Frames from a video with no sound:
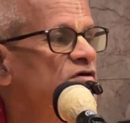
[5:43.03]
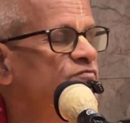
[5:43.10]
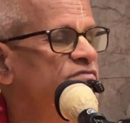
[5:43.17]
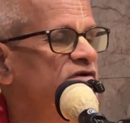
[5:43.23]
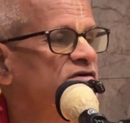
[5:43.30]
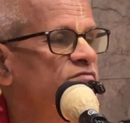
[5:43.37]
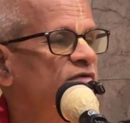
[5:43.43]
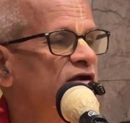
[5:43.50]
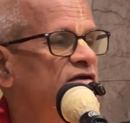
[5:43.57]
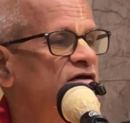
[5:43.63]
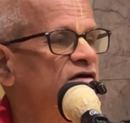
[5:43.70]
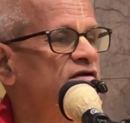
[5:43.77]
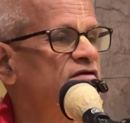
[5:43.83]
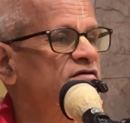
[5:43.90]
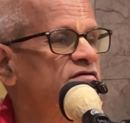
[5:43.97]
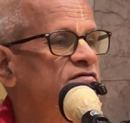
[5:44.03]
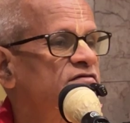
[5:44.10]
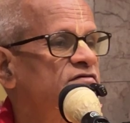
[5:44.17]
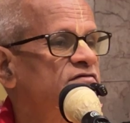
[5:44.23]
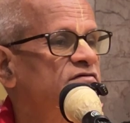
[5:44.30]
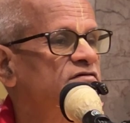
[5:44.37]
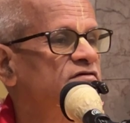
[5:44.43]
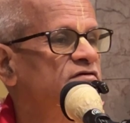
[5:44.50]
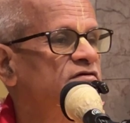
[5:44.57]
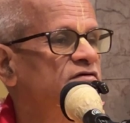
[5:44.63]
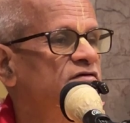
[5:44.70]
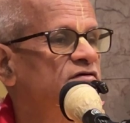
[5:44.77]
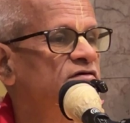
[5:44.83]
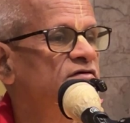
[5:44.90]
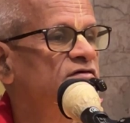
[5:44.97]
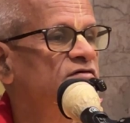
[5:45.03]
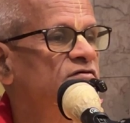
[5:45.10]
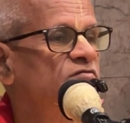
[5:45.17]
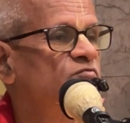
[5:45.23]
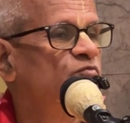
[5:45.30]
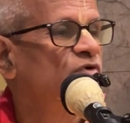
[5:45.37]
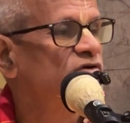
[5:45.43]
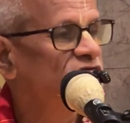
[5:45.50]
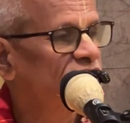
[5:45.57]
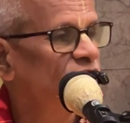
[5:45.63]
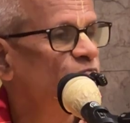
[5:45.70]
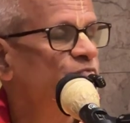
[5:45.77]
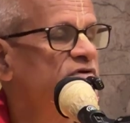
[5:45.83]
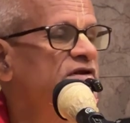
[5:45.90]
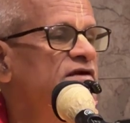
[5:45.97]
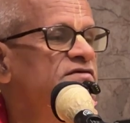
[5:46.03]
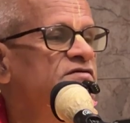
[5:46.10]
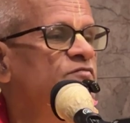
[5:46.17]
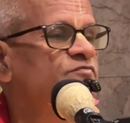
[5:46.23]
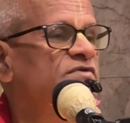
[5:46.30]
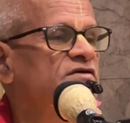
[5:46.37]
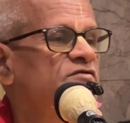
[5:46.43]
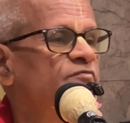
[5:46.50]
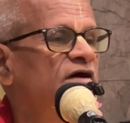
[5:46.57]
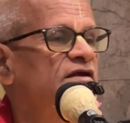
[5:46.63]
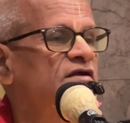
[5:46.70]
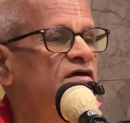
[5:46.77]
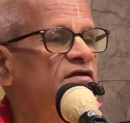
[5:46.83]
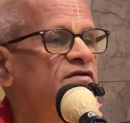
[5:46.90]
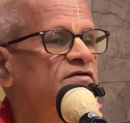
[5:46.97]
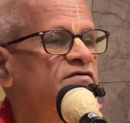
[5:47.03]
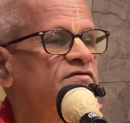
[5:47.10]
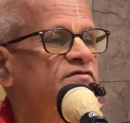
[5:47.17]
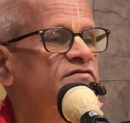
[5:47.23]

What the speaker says: subject matter, most important subject matter.